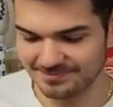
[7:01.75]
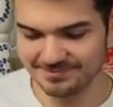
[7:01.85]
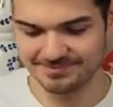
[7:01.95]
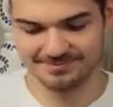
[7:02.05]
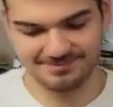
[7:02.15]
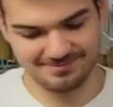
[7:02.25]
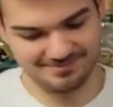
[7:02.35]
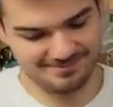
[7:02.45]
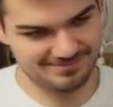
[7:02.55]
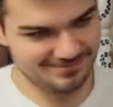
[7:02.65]

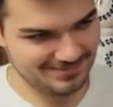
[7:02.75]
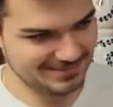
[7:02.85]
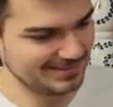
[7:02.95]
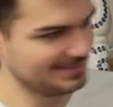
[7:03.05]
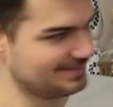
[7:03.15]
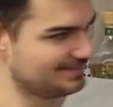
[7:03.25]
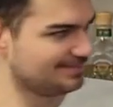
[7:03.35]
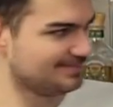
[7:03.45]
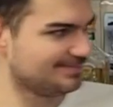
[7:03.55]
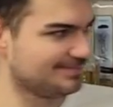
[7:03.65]

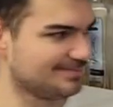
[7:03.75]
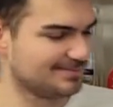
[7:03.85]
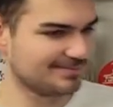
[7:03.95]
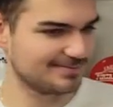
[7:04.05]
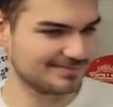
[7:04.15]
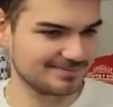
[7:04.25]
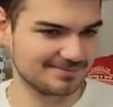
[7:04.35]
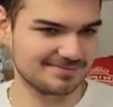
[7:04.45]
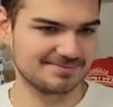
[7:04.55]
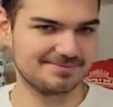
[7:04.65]

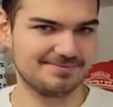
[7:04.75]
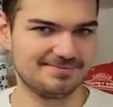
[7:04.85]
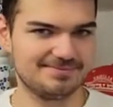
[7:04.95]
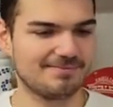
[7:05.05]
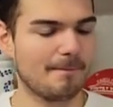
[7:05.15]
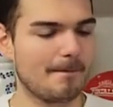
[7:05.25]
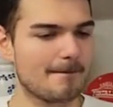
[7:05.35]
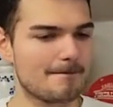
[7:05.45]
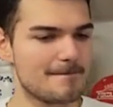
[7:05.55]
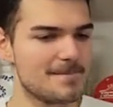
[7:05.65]

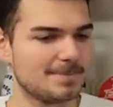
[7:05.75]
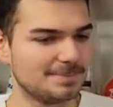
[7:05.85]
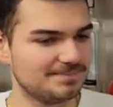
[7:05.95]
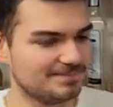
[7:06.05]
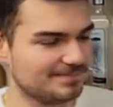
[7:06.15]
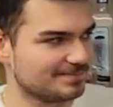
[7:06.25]
This person isn't speaking.